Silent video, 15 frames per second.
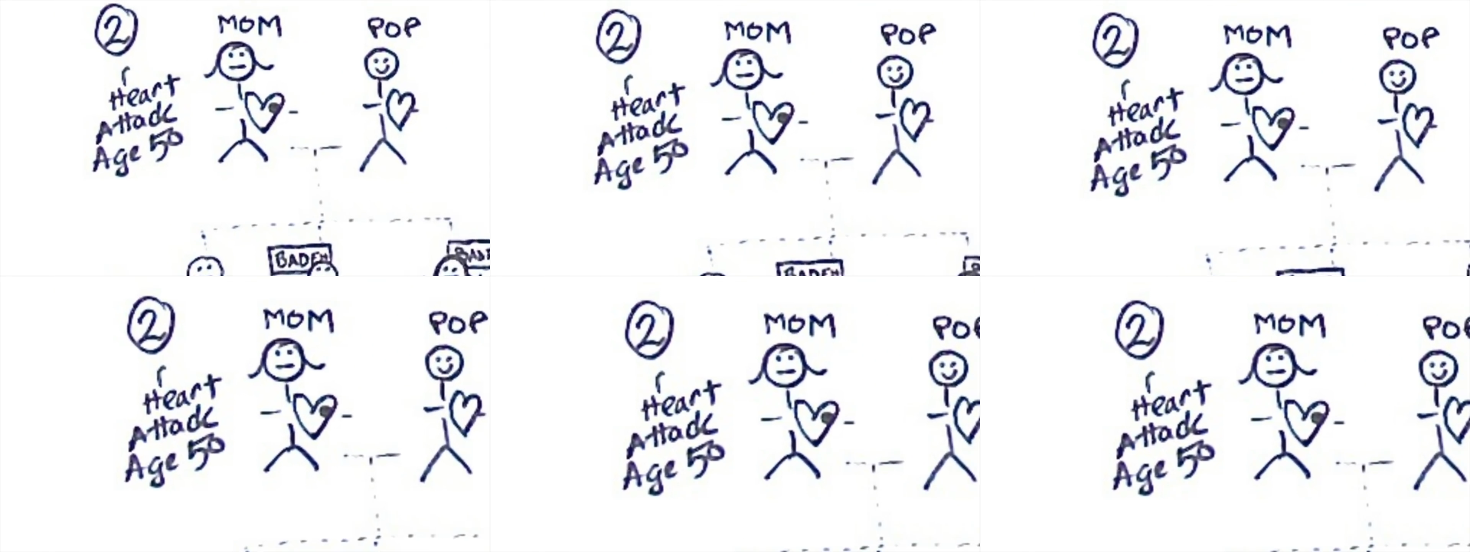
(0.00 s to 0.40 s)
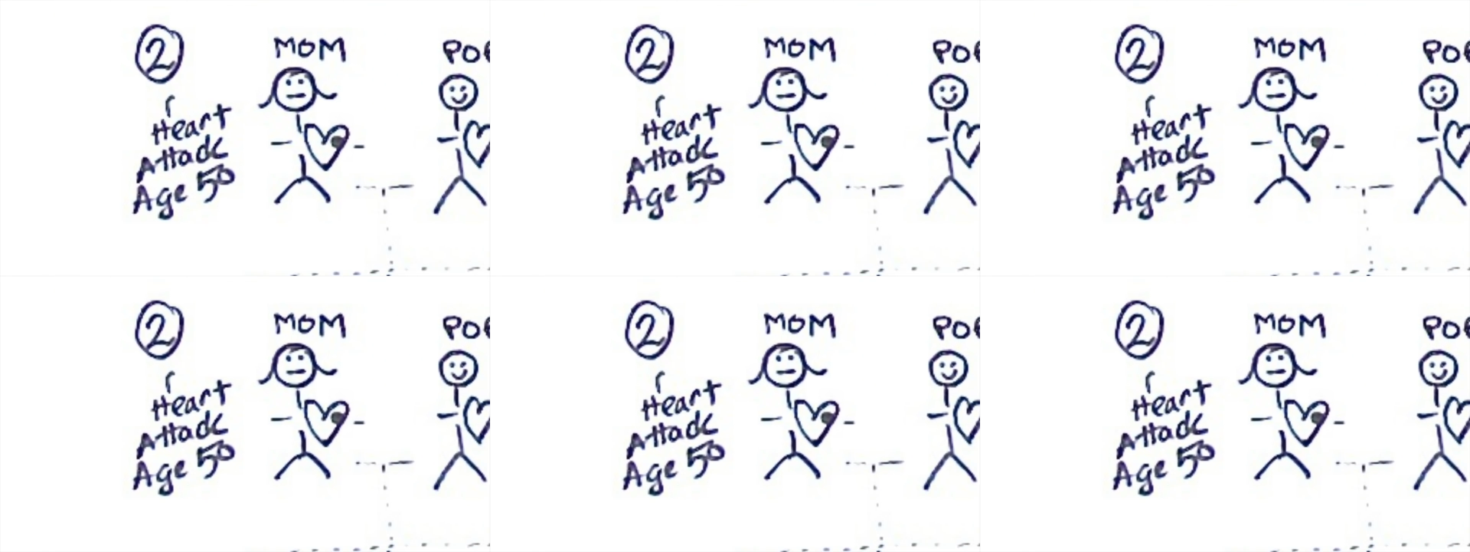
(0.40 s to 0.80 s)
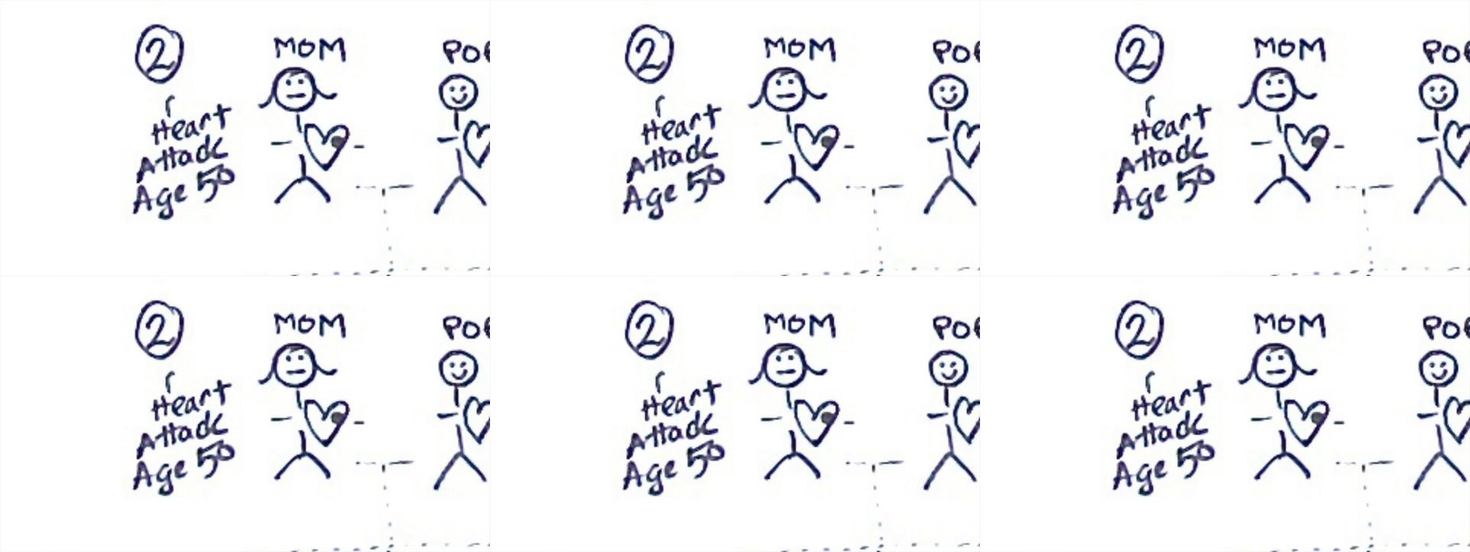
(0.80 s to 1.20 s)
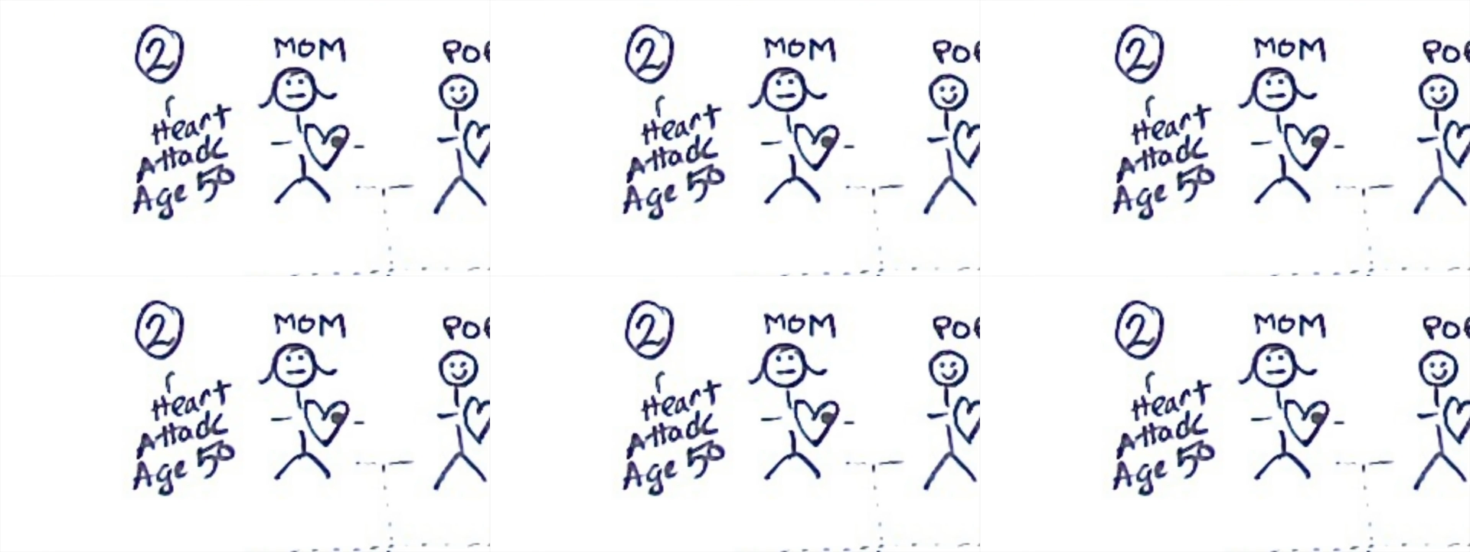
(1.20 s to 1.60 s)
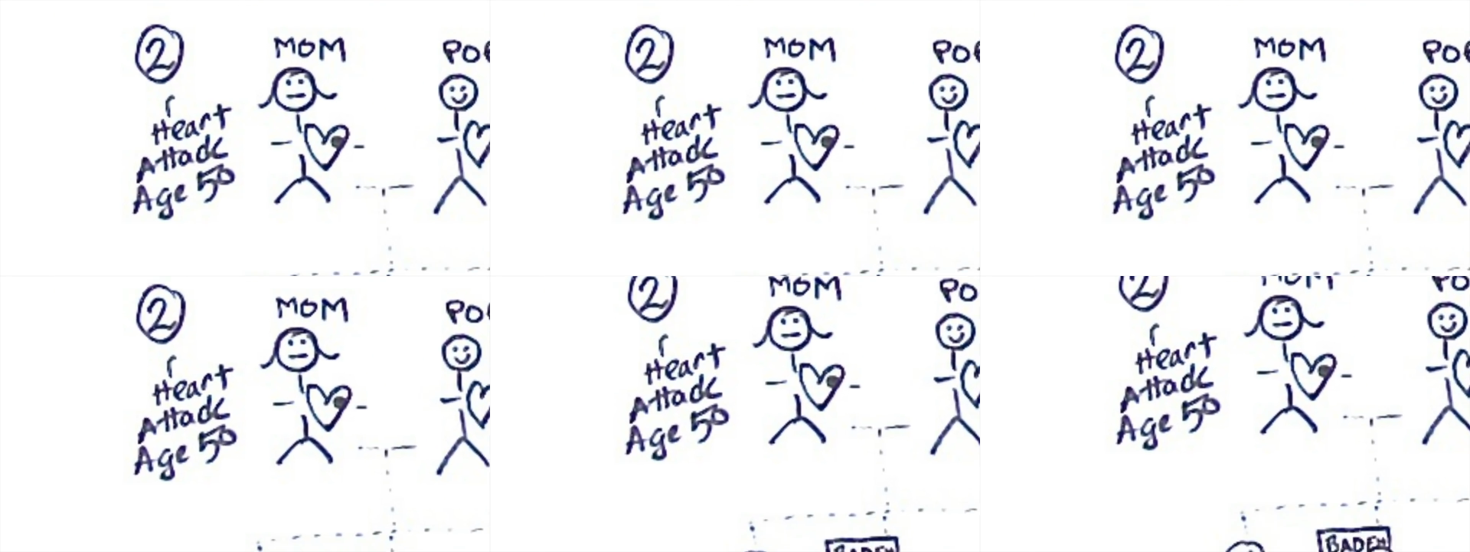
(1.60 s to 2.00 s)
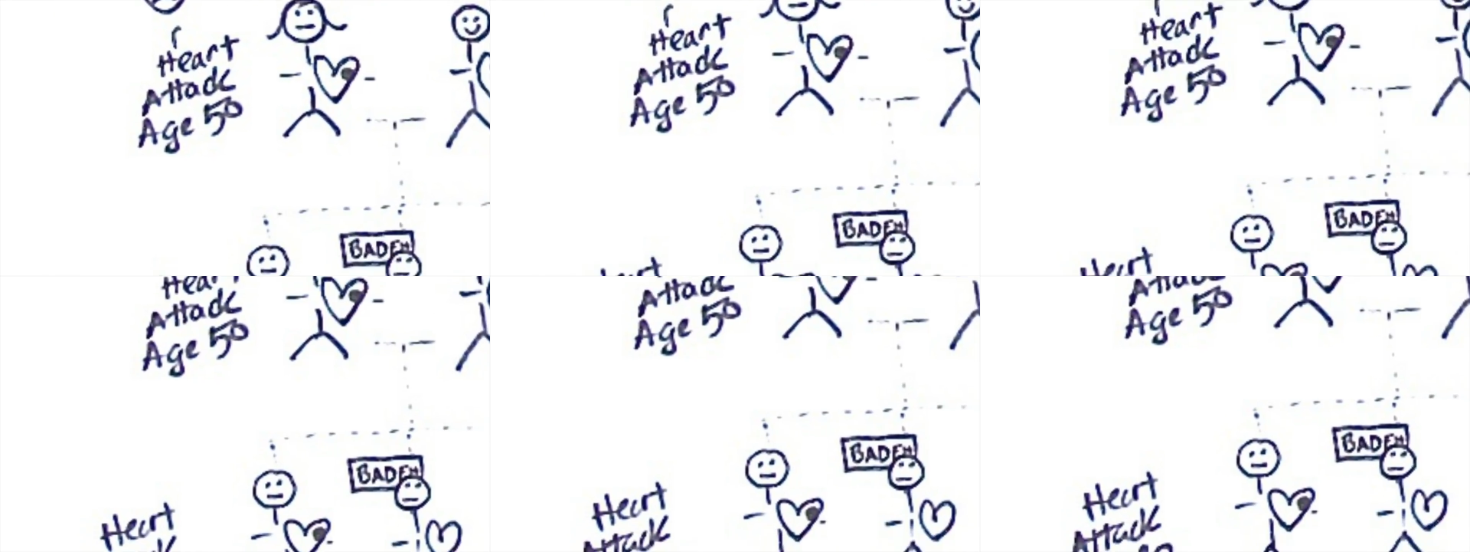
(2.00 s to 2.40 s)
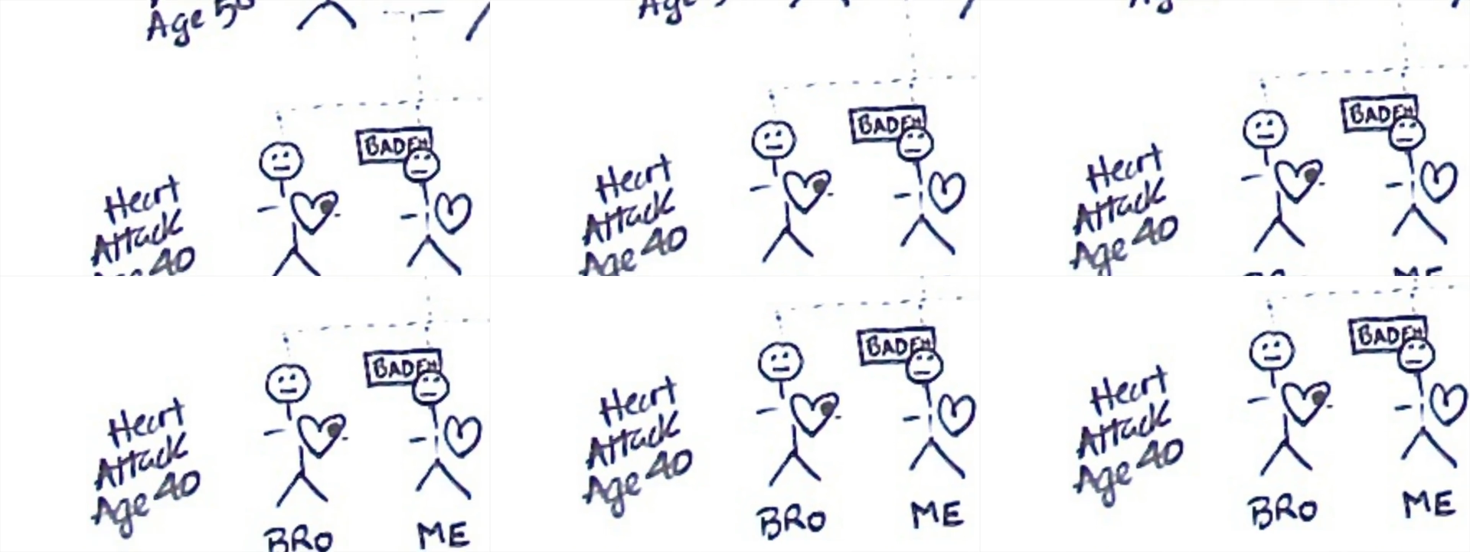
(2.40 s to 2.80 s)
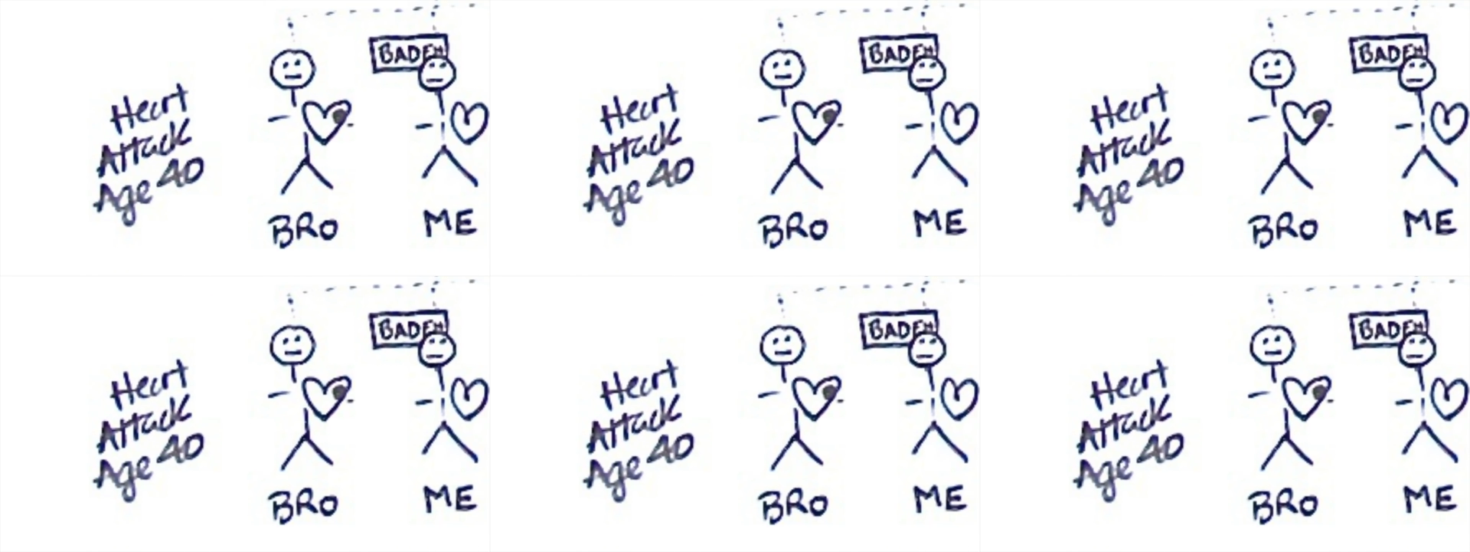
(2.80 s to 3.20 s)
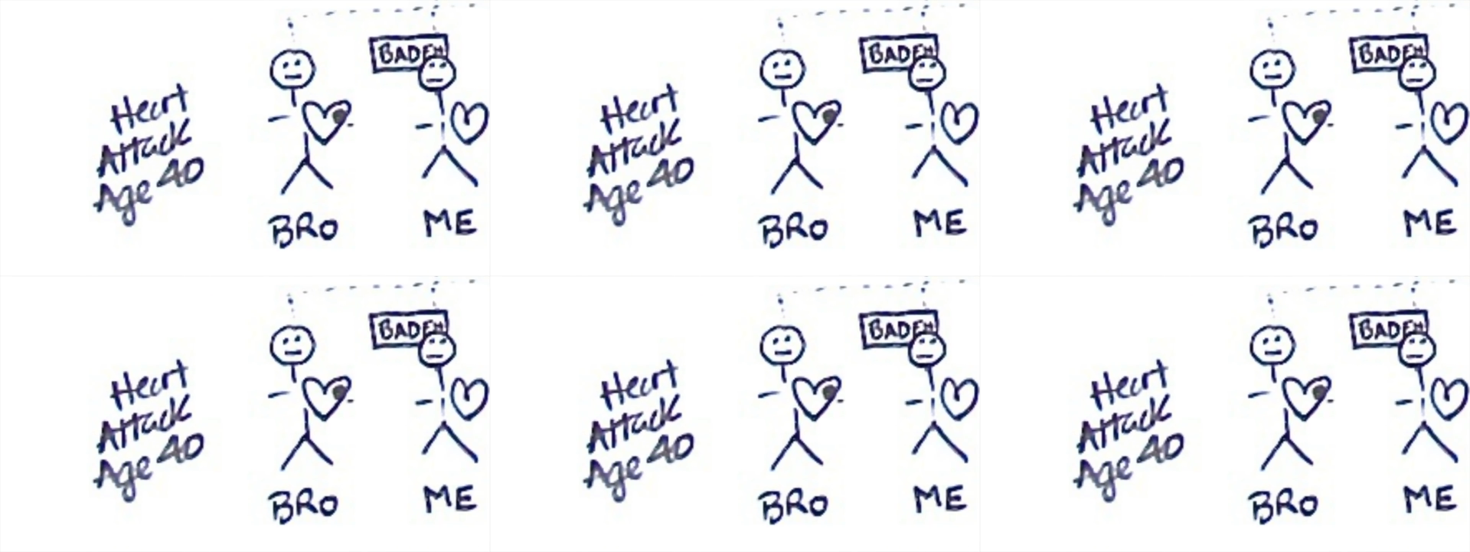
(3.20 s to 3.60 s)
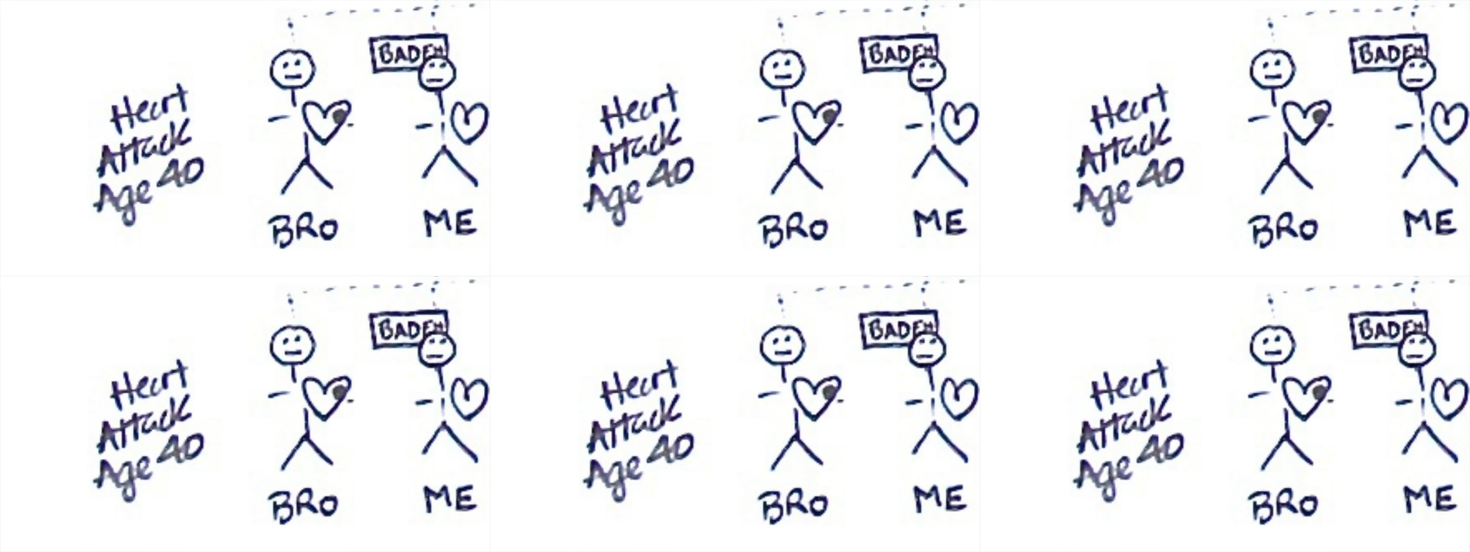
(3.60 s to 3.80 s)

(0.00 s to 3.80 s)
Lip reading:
Nobody's mouth can be seen.